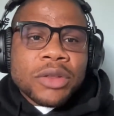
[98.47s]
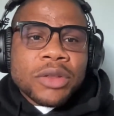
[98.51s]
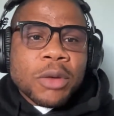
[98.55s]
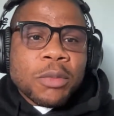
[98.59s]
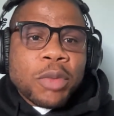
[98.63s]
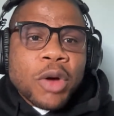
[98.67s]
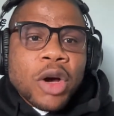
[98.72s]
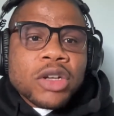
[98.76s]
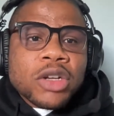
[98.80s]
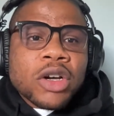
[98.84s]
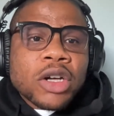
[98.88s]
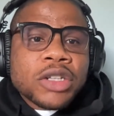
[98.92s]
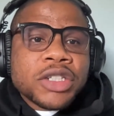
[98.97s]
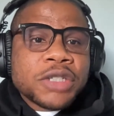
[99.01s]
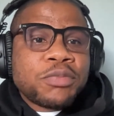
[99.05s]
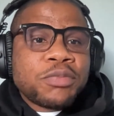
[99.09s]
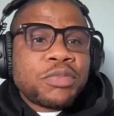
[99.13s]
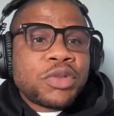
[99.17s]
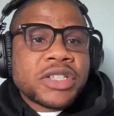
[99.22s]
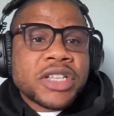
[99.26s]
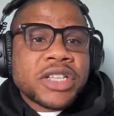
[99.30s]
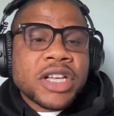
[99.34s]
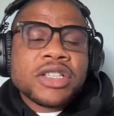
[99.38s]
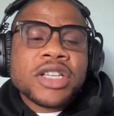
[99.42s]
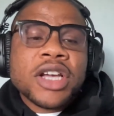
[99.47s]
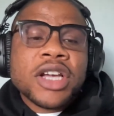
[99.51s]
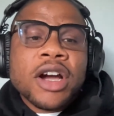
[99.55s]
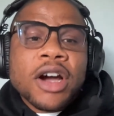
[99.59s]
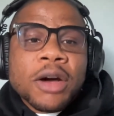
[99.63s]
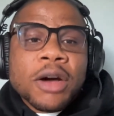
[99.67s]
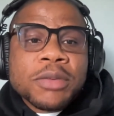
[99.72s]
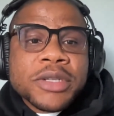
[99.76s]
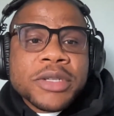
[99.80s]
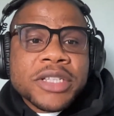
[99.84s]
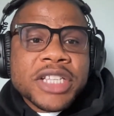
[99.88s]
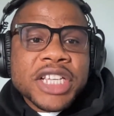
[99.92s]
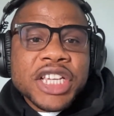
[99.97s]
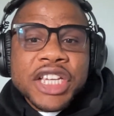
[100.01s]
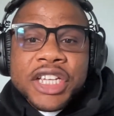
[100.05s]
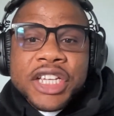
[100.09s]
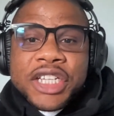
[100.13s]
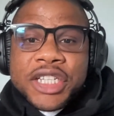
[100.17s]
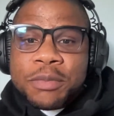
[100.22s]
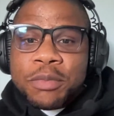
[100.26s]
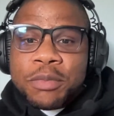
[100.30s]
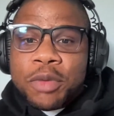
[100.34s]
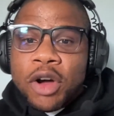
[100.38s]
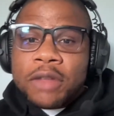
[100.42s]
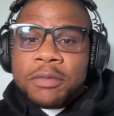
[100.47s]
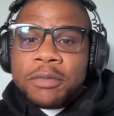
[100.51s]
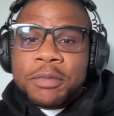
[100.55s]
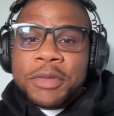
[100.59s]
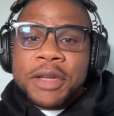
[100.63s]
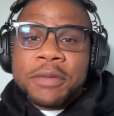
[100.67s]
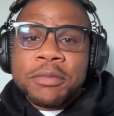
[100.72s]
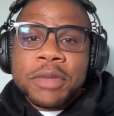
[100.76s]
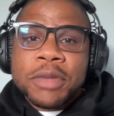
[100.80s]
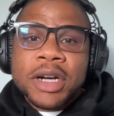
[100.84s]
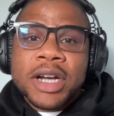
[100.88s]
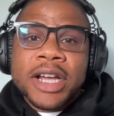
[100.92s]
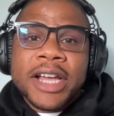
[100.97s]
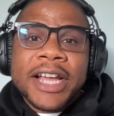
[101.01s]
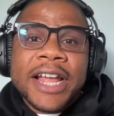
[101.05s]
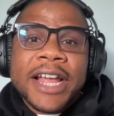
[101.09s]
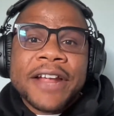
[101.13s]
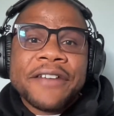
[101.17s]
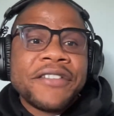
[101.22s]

The board audit process helps each board member